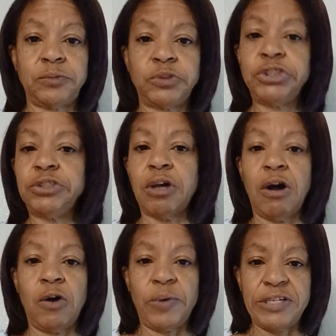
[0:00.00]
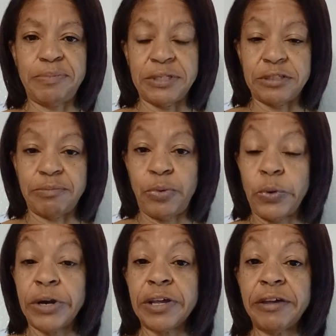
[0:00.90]
She's always been
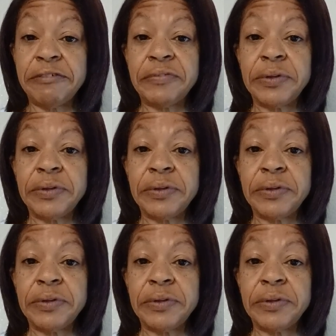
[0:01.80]
supportive.